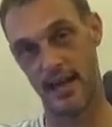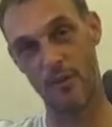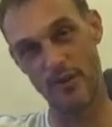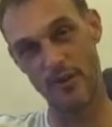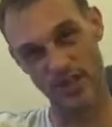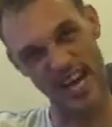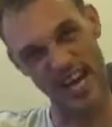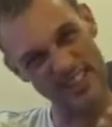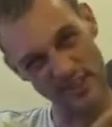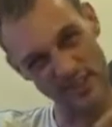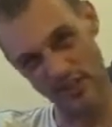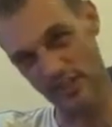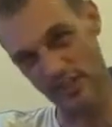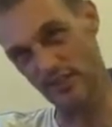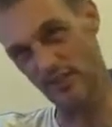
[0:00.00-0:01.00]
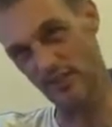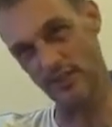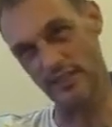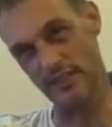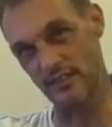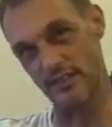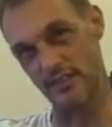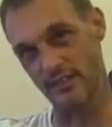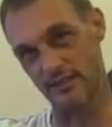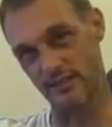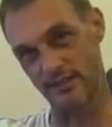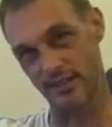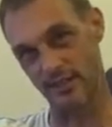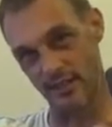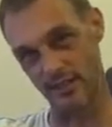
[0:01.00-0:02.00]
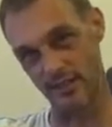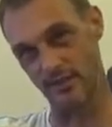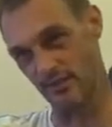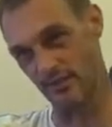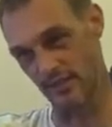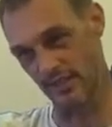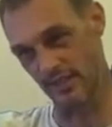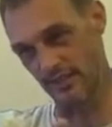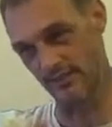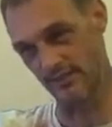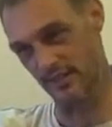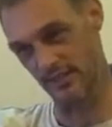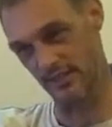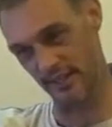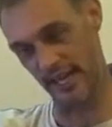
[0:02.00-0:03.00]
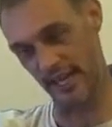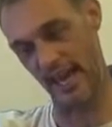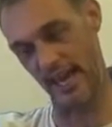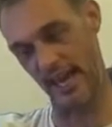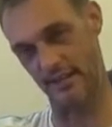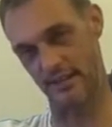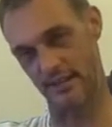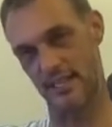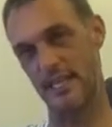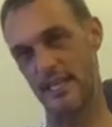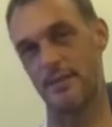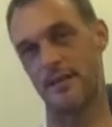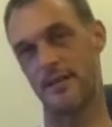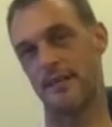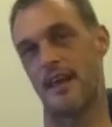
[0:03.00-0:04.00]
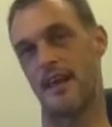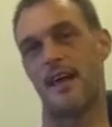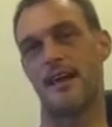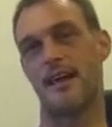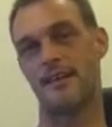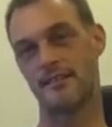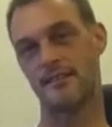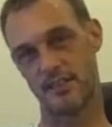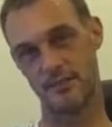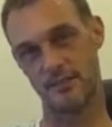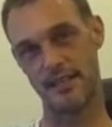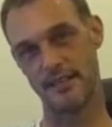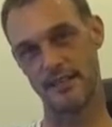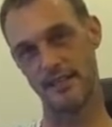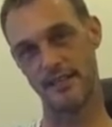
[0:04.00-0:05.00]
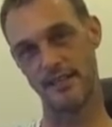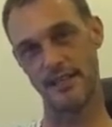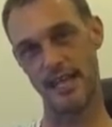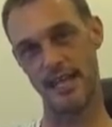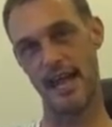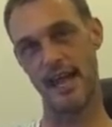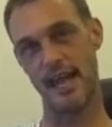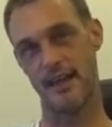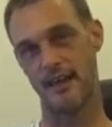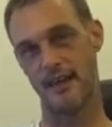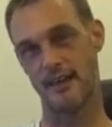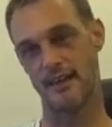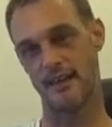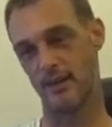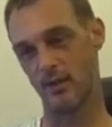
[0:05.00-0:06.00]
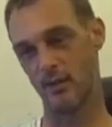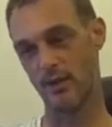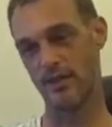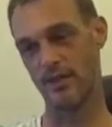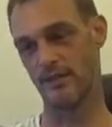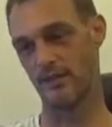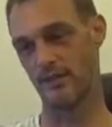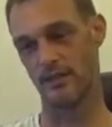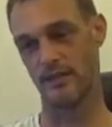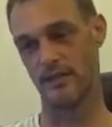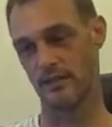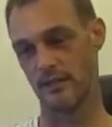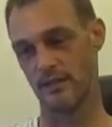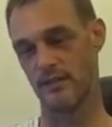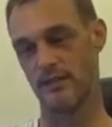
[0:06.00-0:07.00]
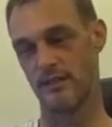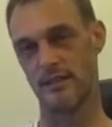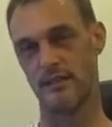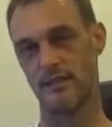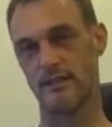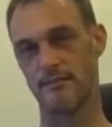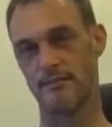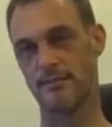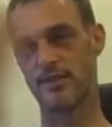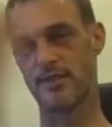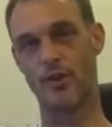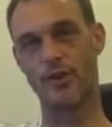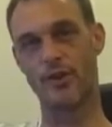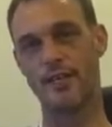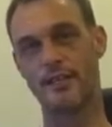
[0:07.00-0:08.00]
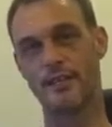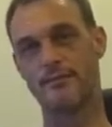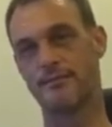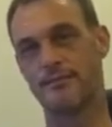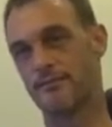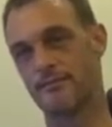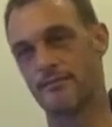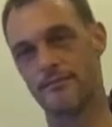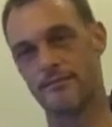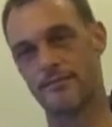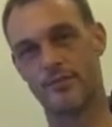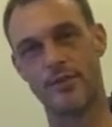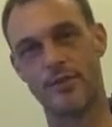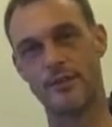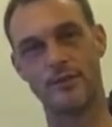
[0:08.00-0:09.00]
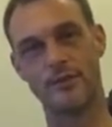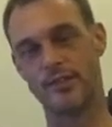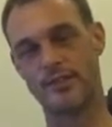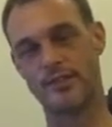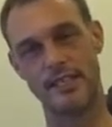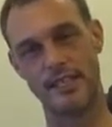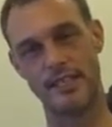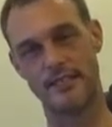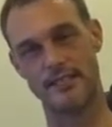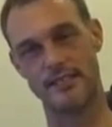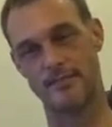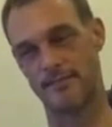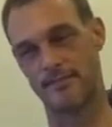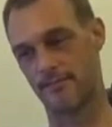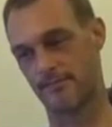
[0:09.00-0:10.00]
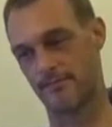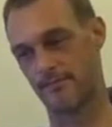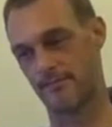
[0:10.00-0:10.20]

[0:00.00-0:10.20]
How much energy do you need to use to lift the can and keep it there, suspended in the air with sonic frequencies?